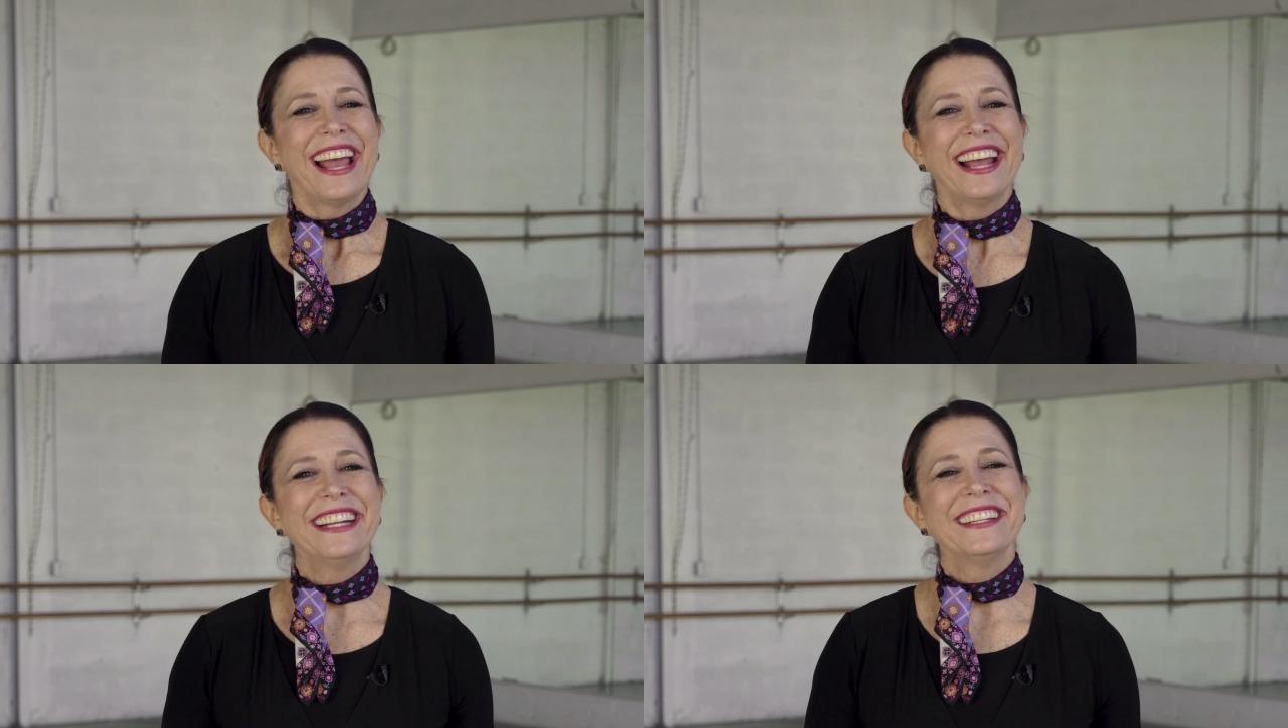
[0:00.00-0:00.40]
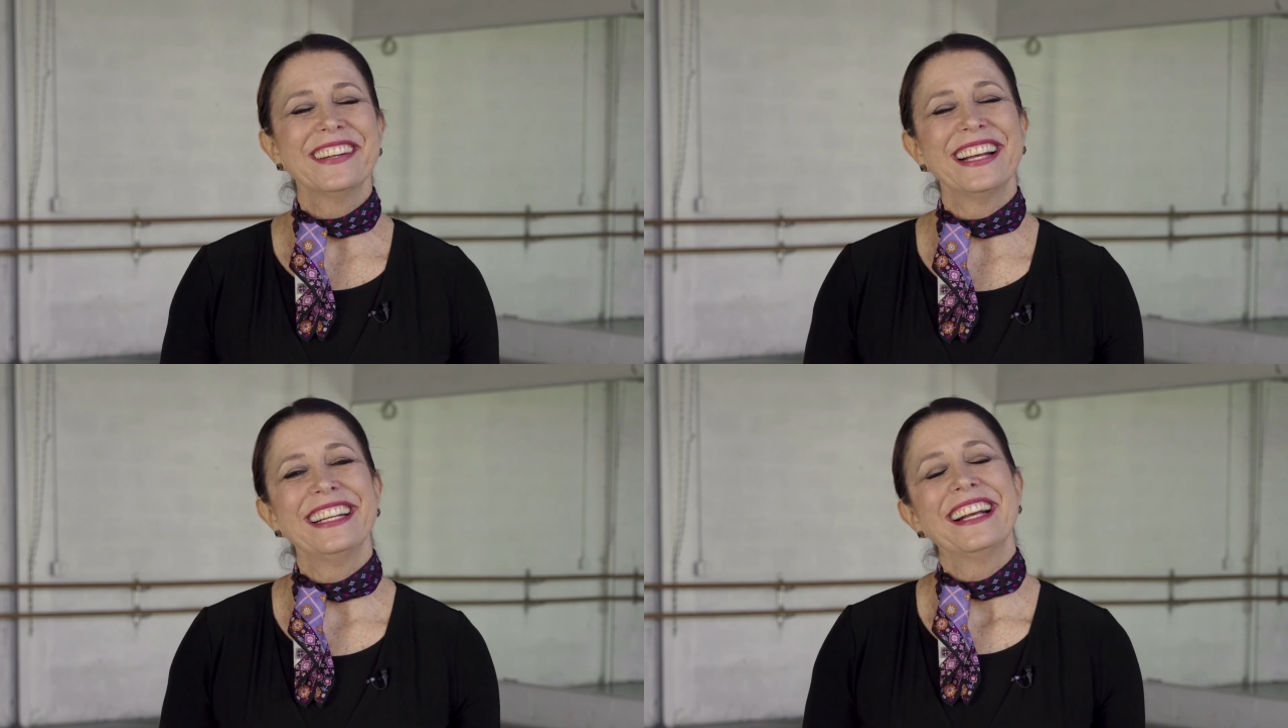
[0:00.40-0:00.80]

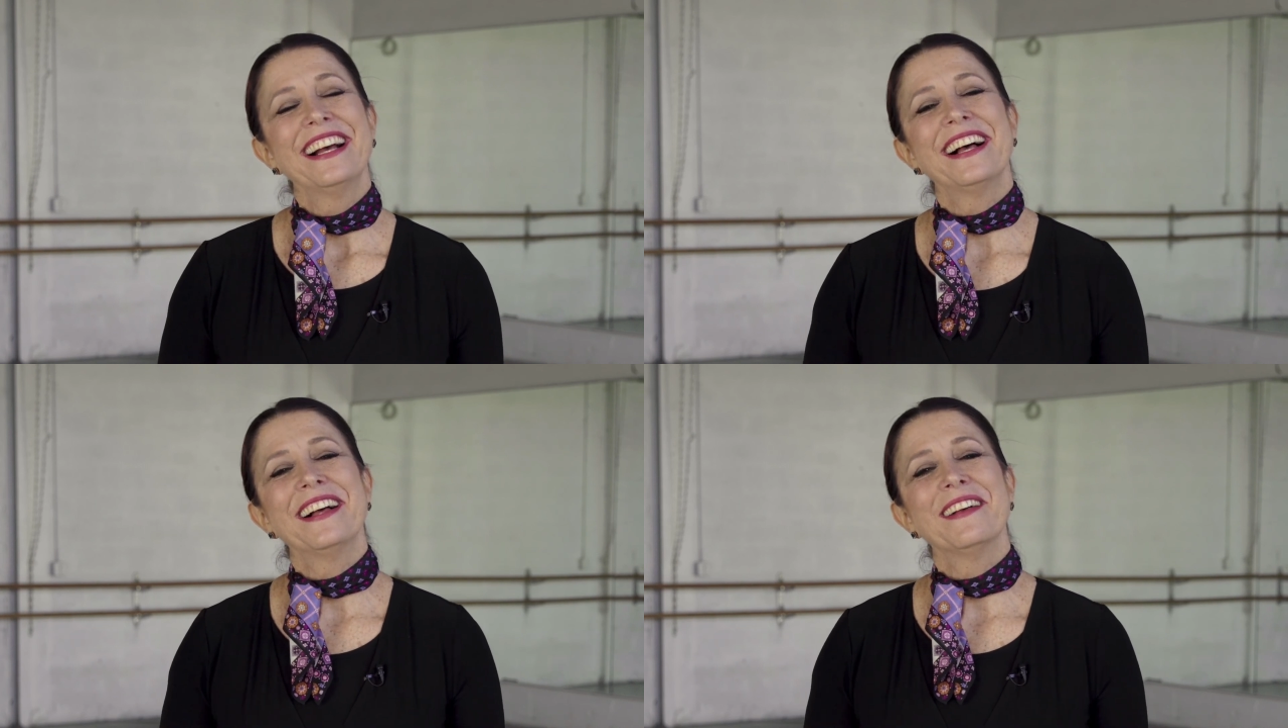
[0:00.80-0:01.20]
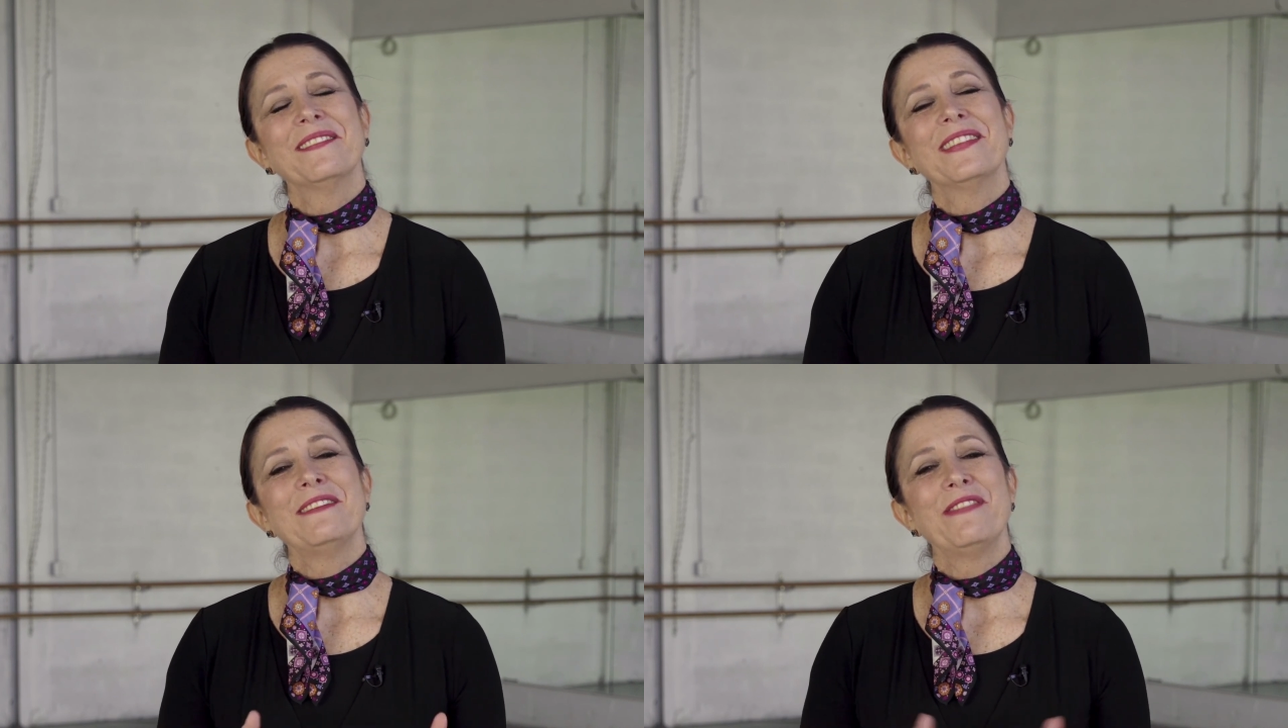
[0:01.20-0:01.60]
Anyway,
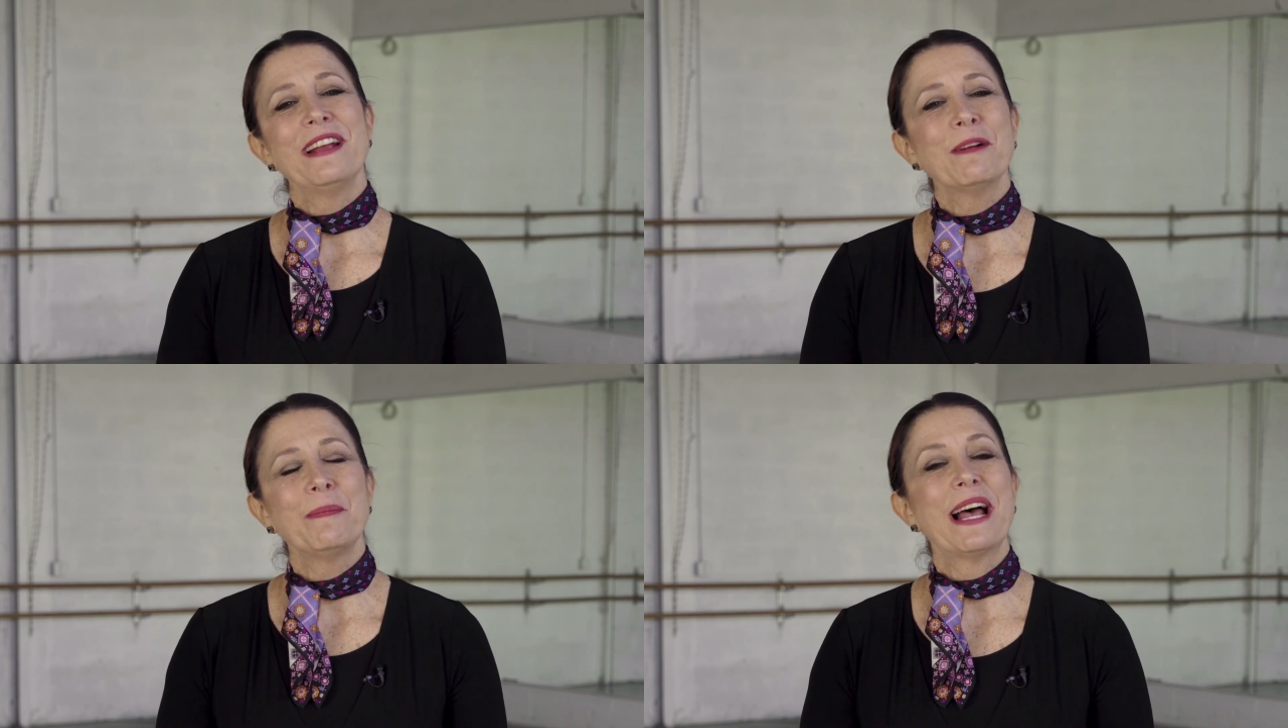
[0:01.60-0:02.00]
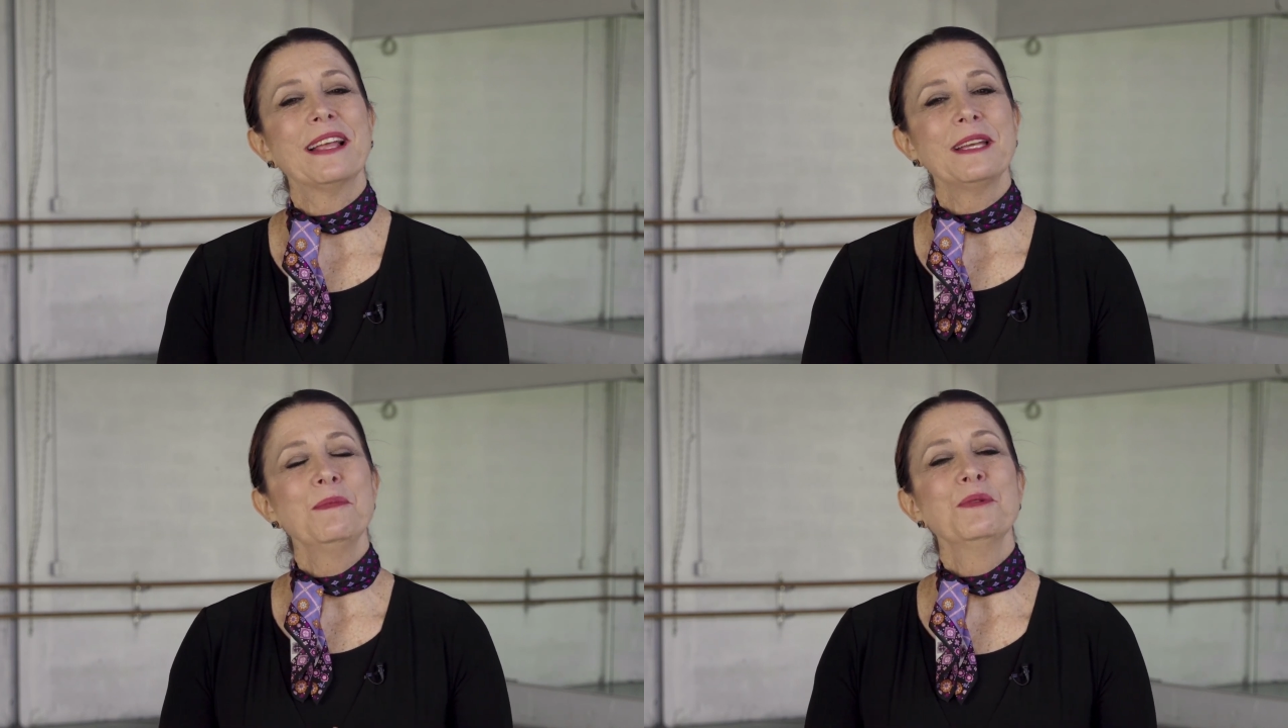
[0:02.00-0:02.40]
um, my favorite
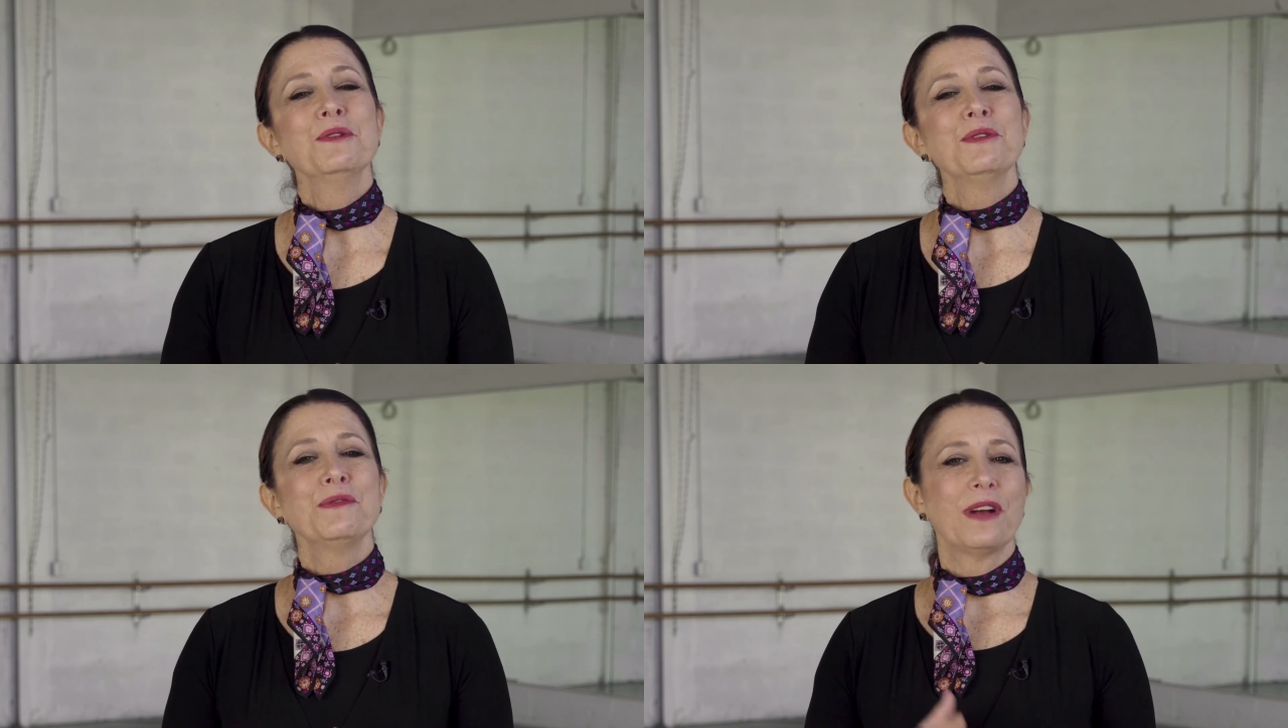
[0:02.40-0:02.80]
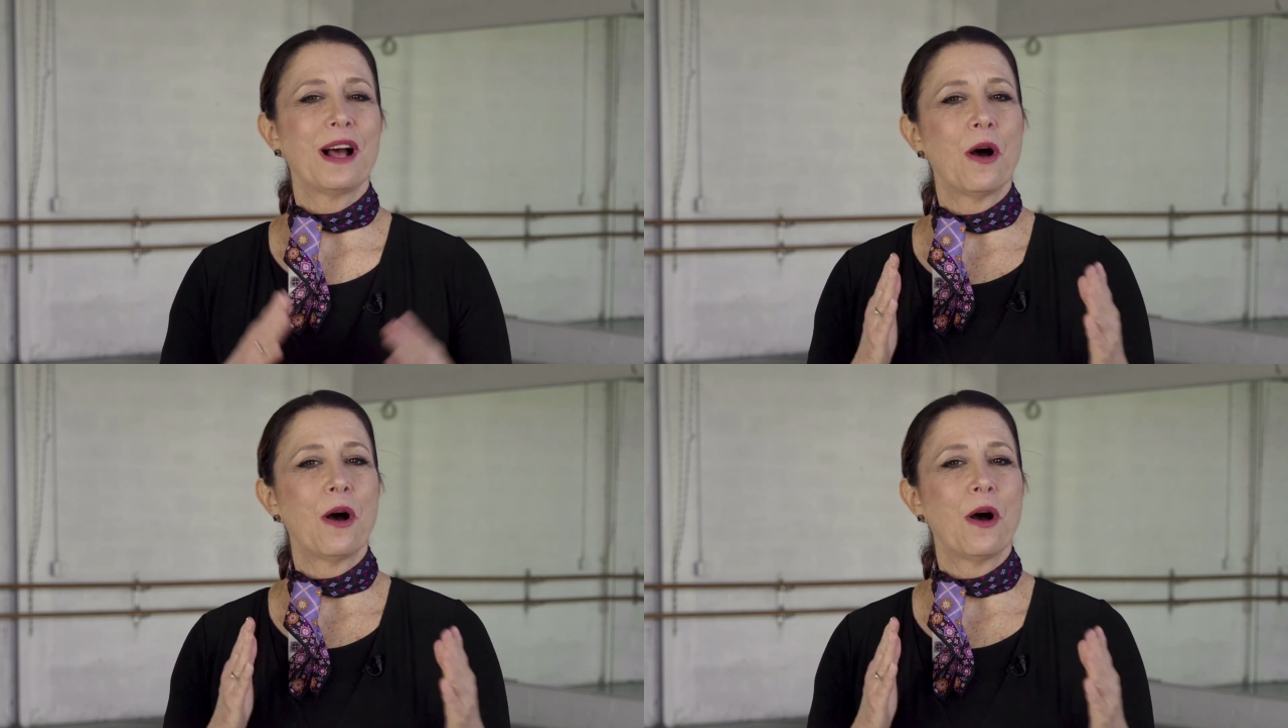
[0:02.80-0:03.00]
ballet move,